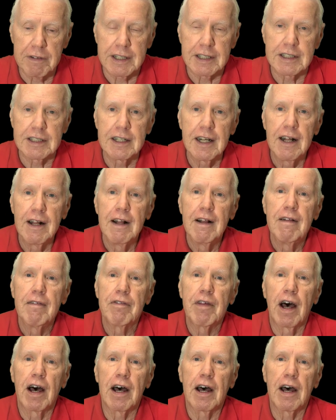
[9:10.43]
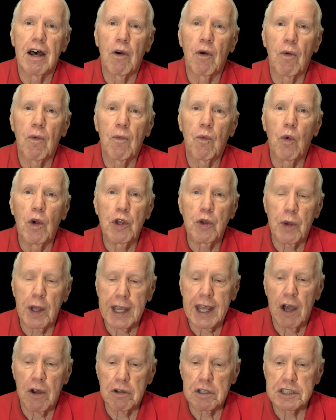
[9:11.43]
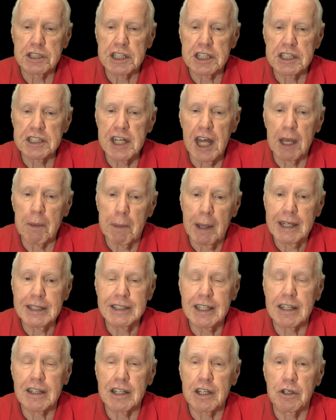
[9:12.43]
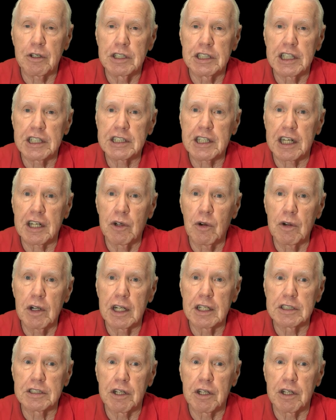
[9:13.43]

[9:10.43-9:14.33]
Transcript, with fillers: And uh, when you encounter a sea snake, basically you just ignored it.